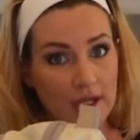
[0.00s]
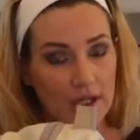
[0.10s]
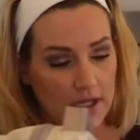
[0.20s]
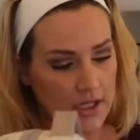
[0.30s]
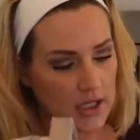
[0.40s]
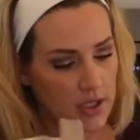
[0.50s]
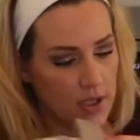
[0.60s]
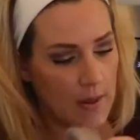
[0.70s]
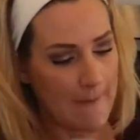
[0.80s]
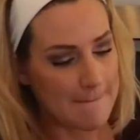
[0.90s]
good.
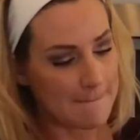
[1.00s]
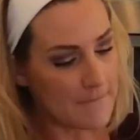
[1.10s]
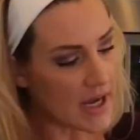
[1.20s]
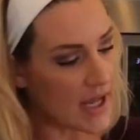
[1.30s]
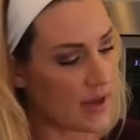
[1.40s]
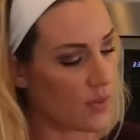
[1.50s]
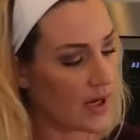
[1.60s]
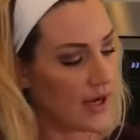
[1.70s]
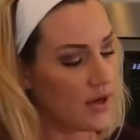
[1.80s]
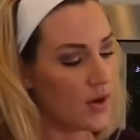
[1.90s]
But
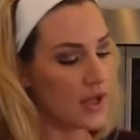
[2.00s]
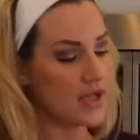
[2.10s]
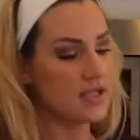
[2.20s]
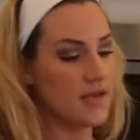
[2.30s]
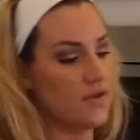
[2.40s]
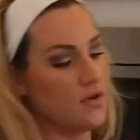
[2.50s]
what I noticed, if